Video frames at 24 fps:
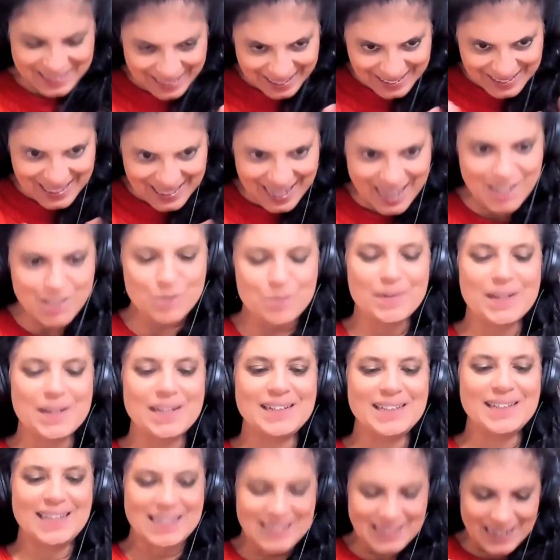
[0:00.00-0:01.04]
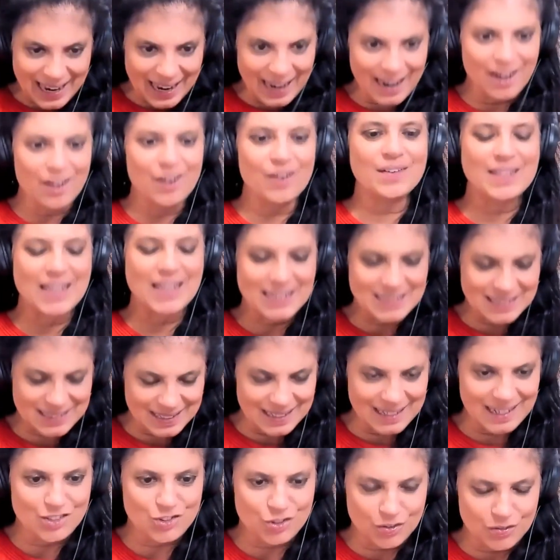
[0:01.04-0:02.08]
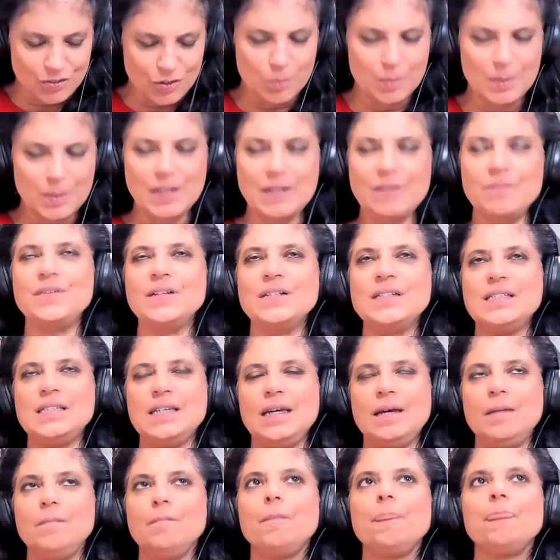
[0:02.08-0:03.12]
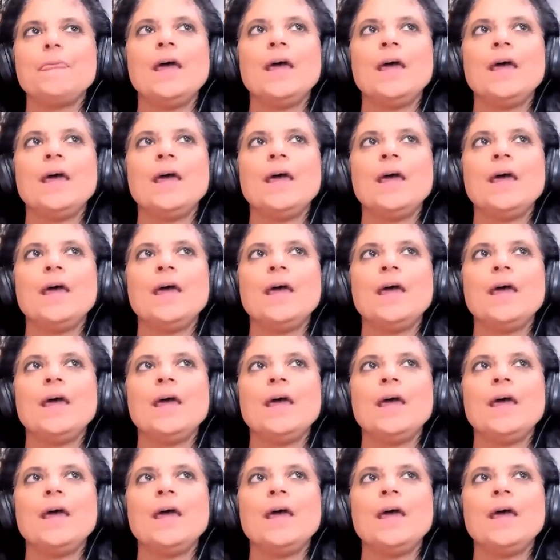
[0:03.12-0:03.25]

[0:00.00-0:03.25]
attachment and care. That's the nature of human infancy.